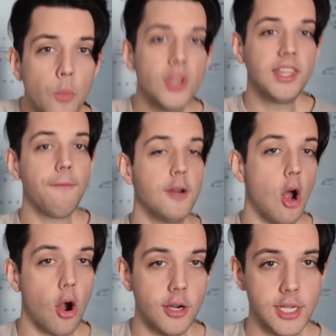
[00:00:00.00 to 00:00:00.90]
with
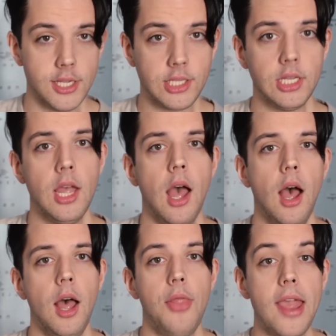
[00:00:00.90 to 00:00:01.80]
different artists
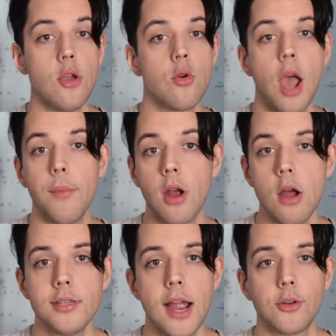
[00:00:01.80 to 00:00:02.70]
that you come in
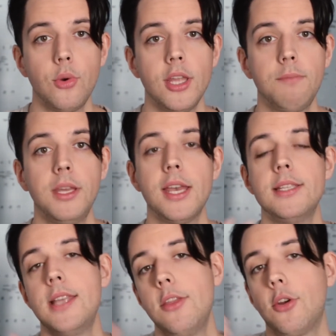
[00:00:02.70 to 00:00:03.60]
contact with,
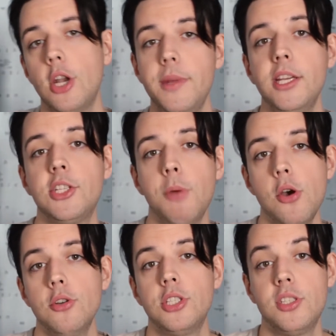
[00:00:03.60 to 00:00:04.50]
because then they're going to be
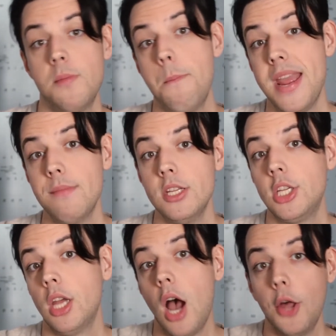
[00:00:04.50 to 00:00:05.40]
exposed maybe
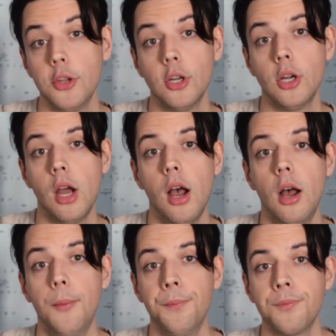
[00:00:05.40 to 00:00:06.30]
to other
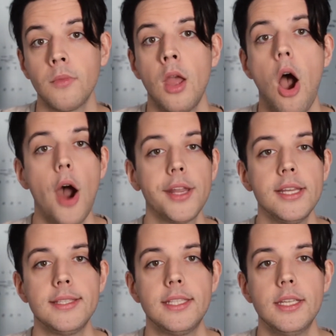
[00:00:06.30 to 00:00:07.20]

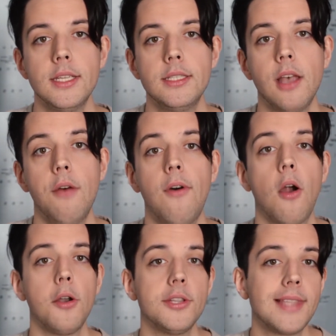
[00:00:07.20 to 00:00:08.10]
audiences of
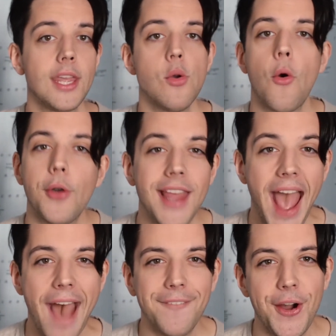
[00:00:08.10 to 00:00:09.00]
artists that you already
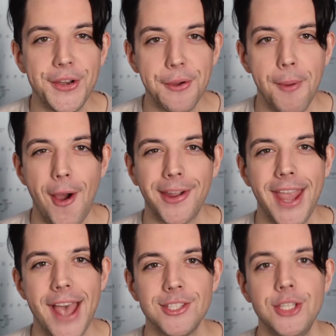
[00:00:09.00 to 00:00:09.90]
have on your
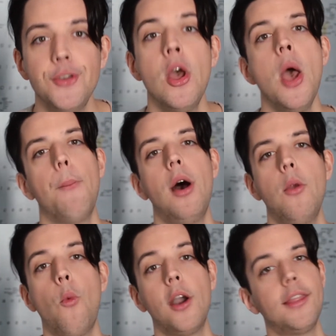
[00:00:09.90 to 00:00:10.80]
podcast too.
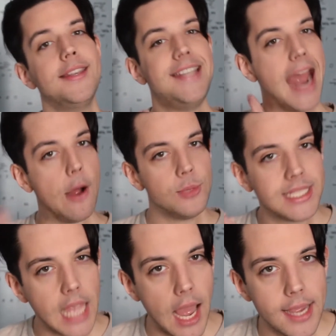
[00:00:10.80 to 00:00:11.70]
But one of the
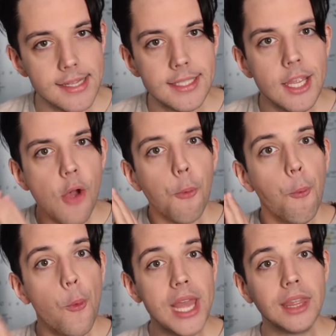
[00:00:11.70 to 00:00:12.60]
downsides
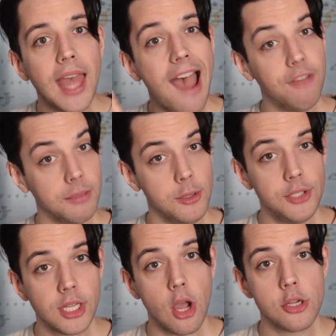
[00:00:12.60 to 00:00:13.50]
with having
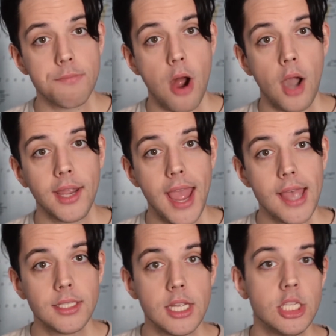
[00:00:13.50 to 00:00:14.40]
music on your
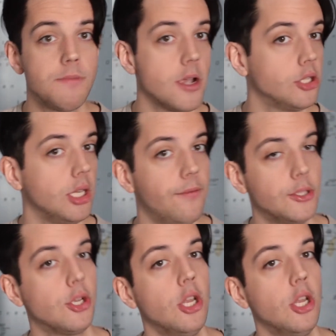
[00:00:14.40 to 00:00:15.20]
podcast, especially if